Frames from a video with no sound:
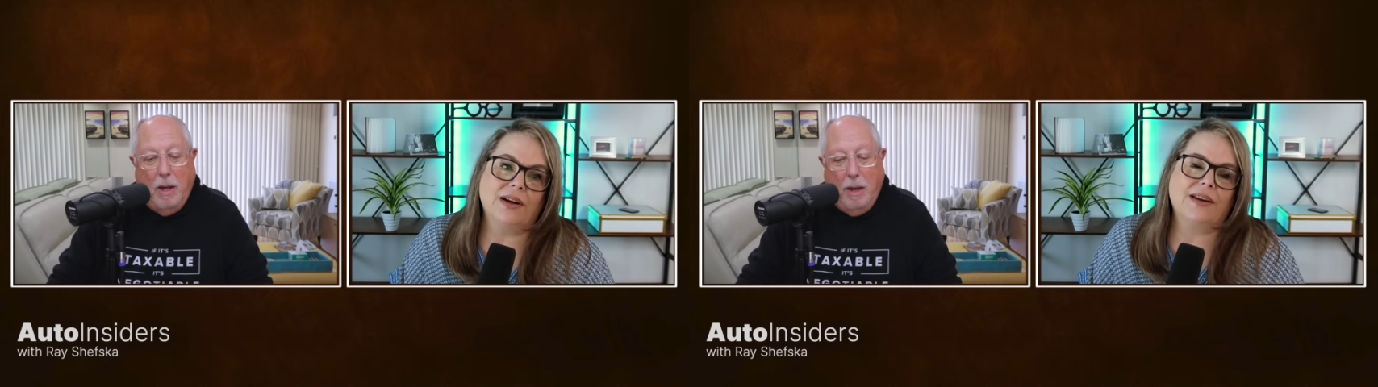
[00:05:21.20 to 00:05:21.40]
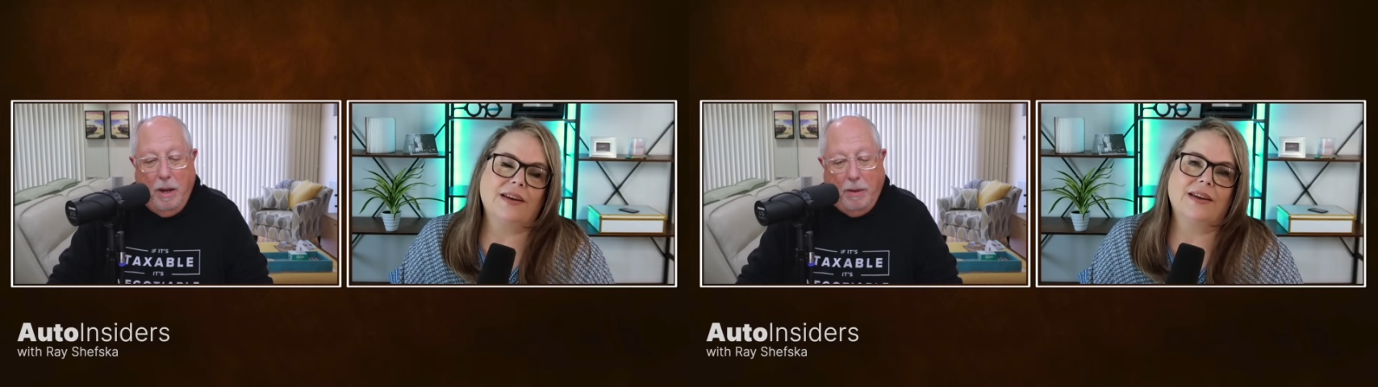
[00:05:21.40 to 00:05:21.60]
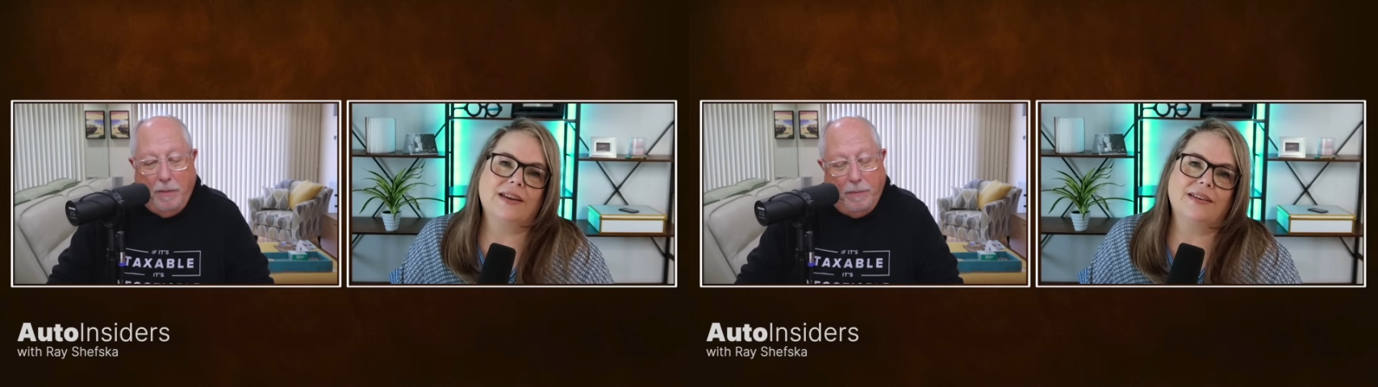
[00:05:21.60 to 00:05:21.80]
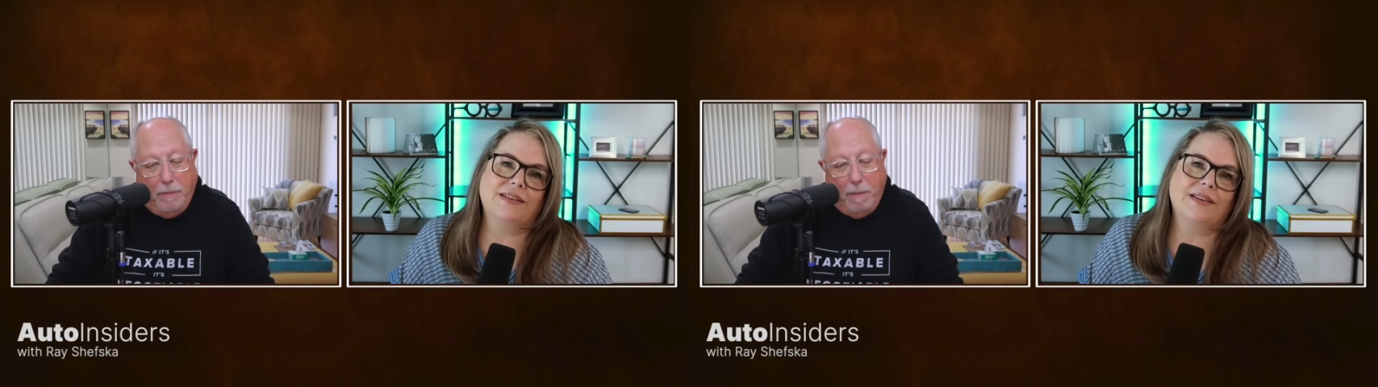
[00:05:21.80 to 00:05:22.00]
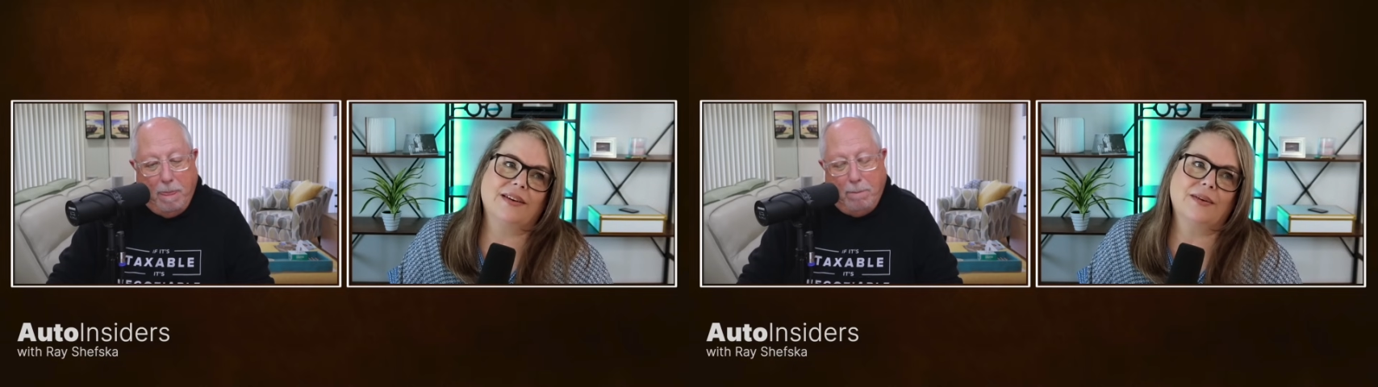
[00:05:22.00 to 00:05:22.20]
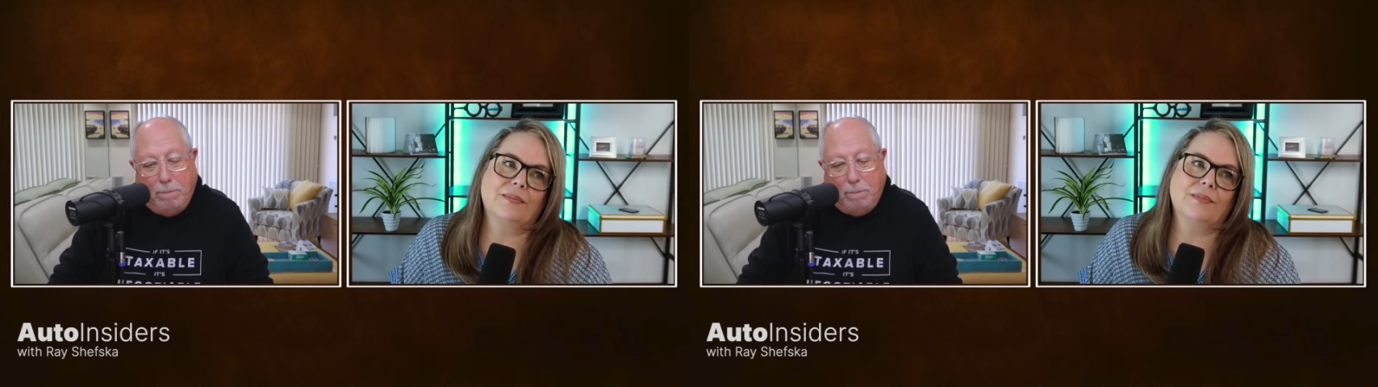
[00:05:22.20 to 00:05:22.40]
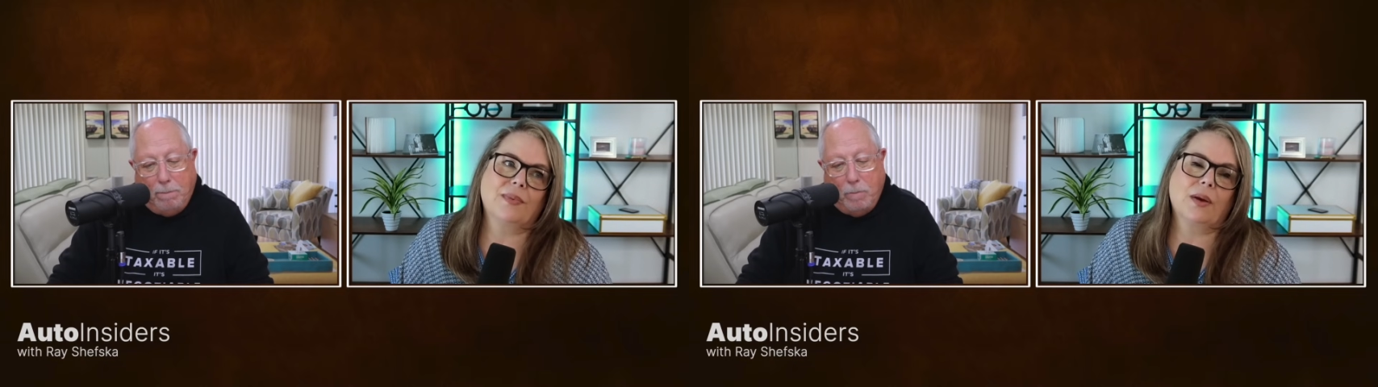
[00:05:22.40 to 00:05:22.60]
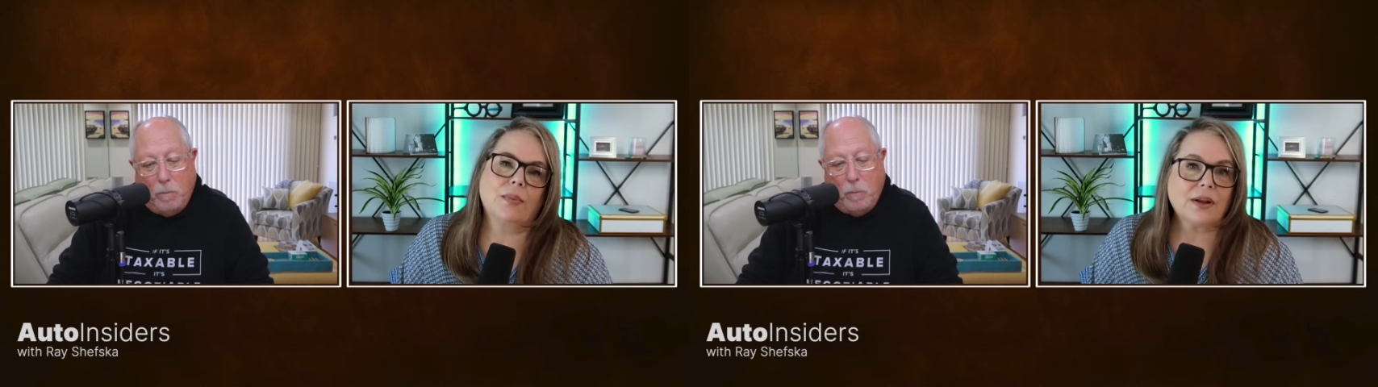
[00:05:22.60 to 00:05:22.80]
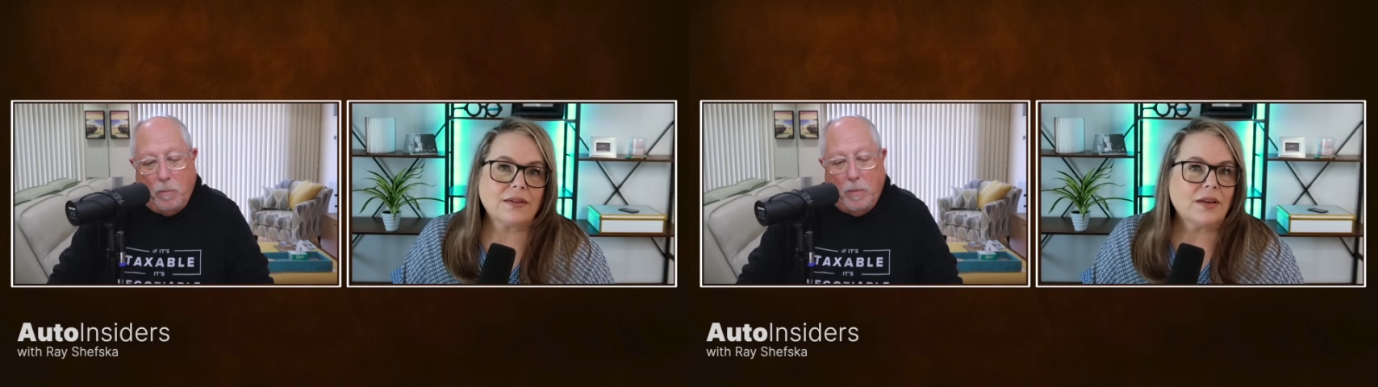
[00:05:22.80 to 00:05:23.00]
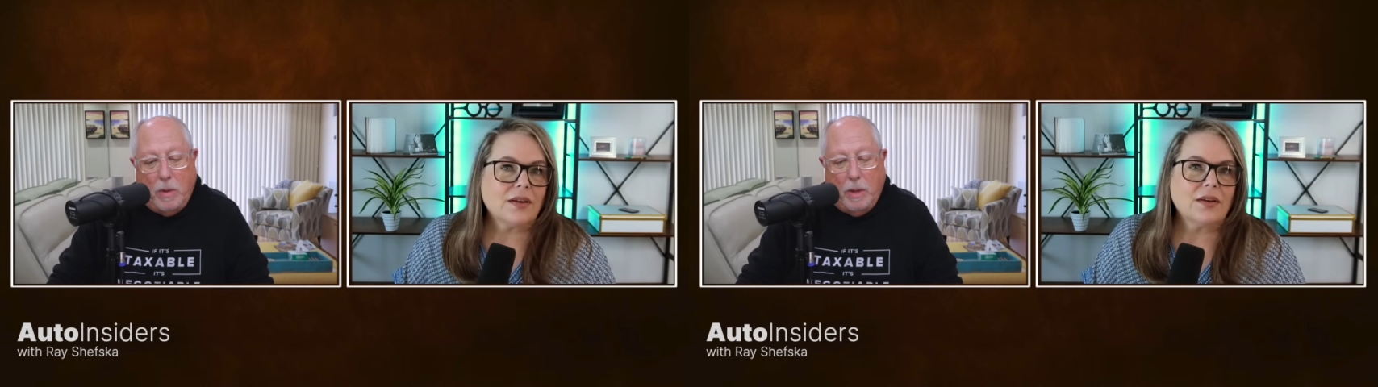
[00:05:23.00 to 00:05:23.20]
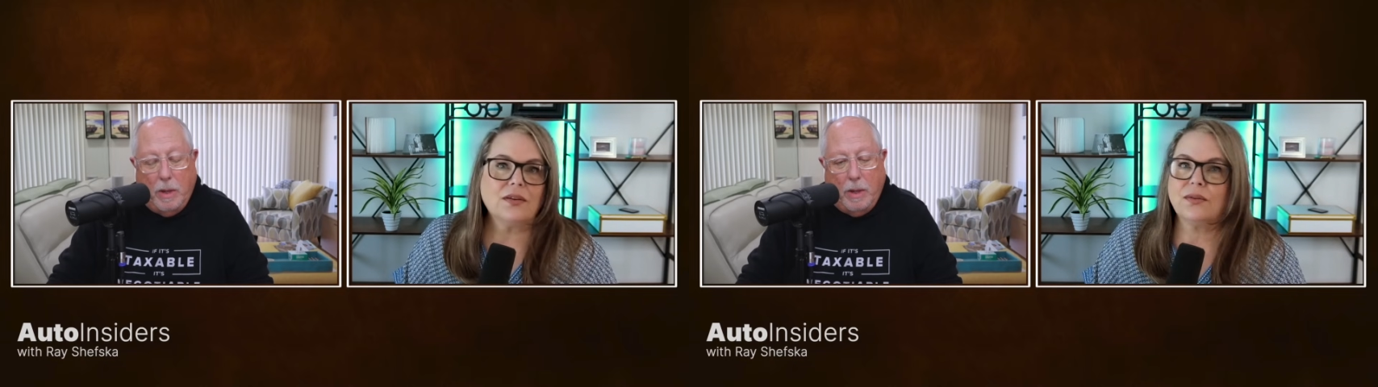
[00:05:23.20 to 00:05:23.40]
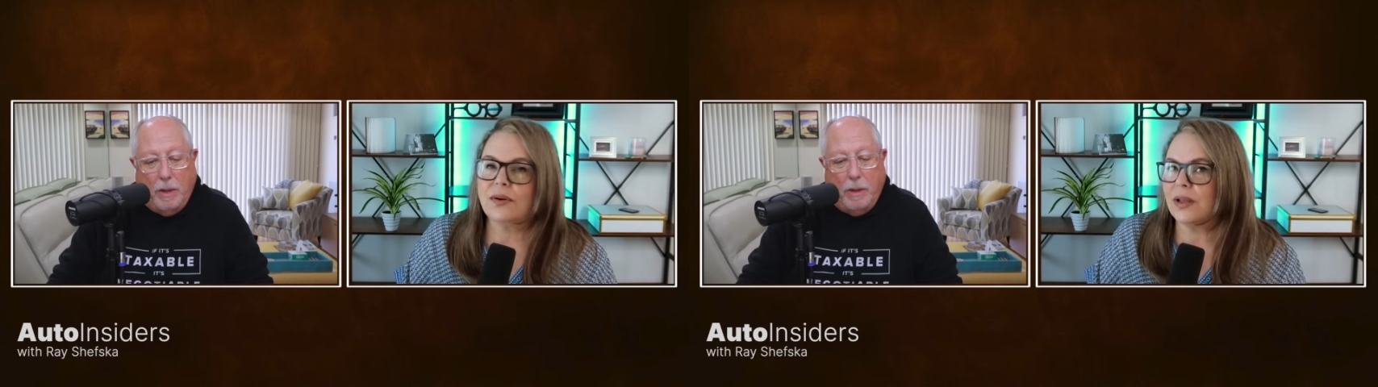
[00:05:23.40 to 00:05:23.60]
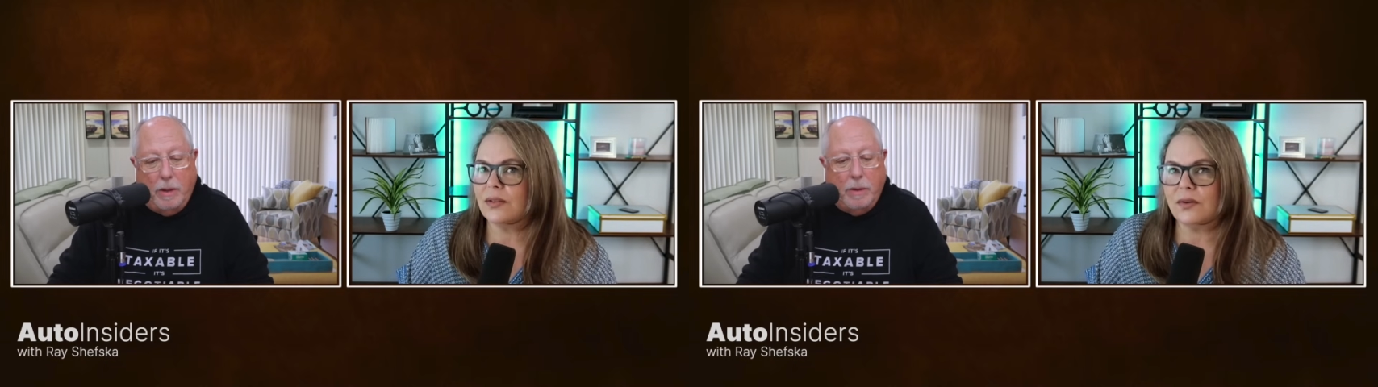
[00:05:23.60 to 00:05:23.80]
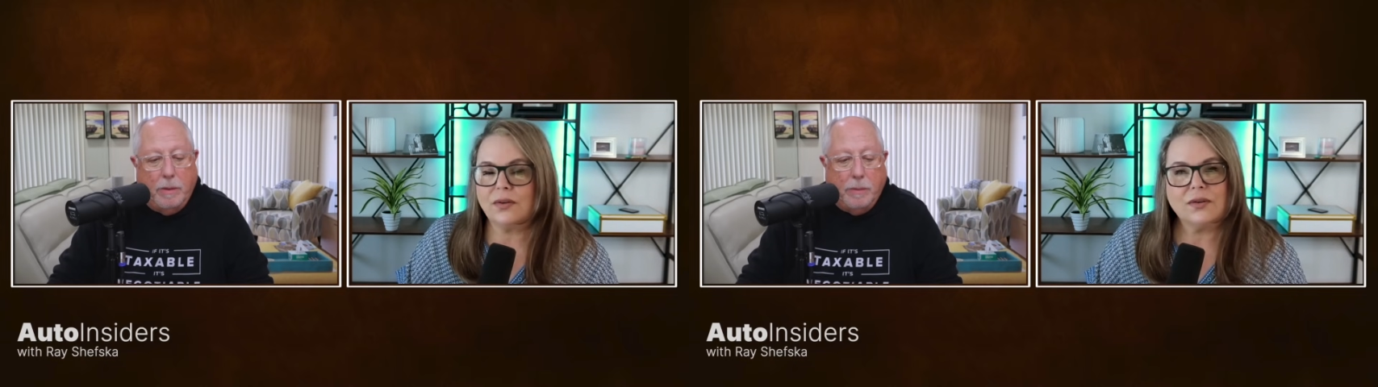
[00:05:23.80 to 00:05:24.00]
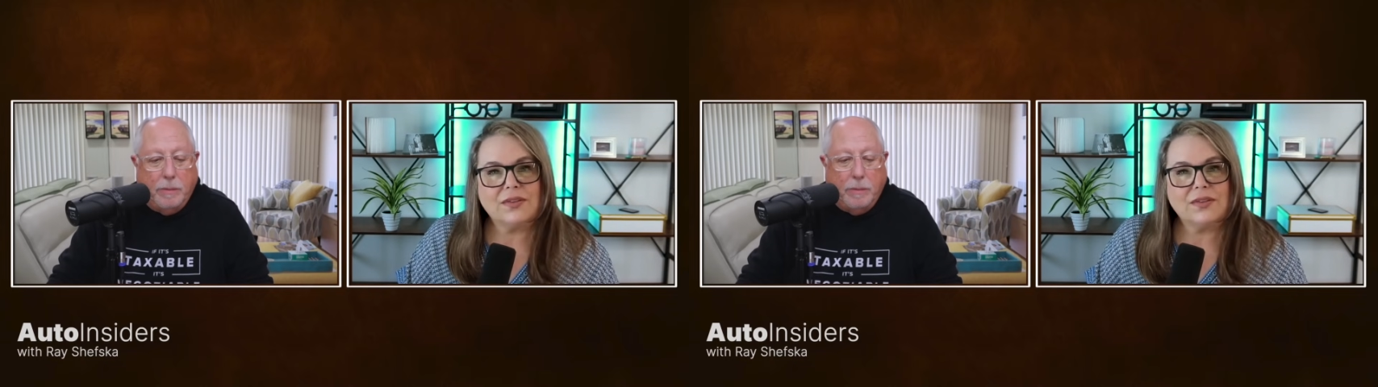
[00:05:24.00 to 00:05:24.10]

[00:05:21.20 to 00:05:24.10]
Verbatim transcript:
Speaker 1: And um, but I'll tell you, I learned